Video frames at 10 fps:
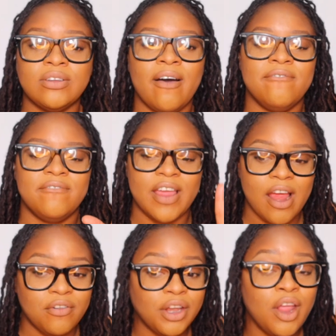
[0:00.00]
are
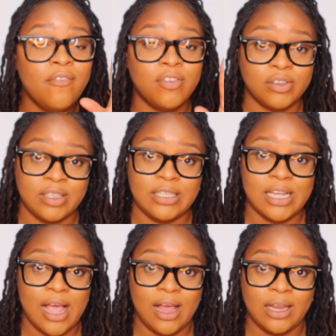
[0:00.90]
very
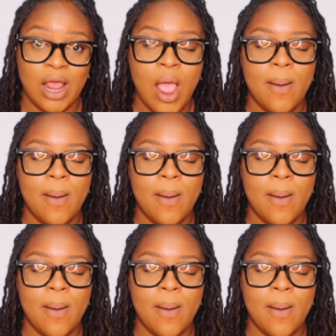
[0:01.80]
versatile